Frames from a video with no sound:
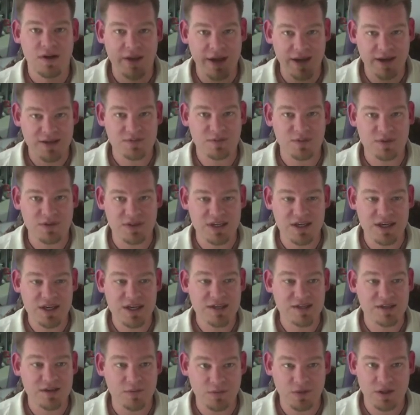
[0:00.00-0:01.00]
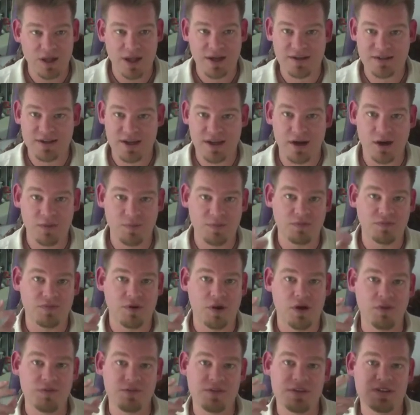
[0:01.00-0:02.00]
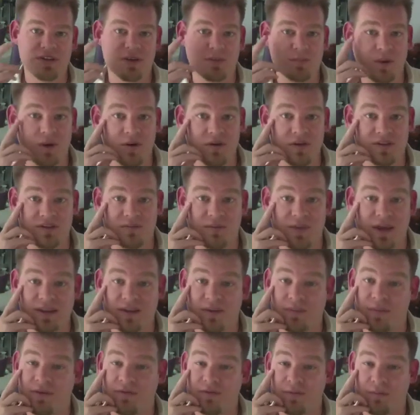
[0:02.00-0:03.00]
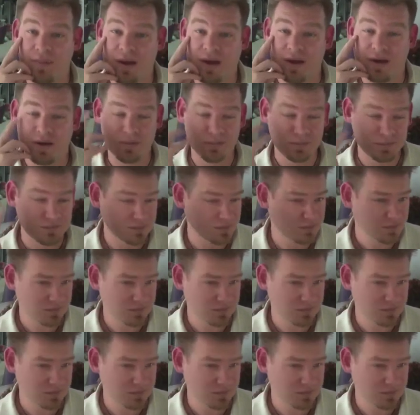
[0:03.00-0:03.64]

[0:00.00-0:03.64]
expertise and would like to help evolve these components and make them even better,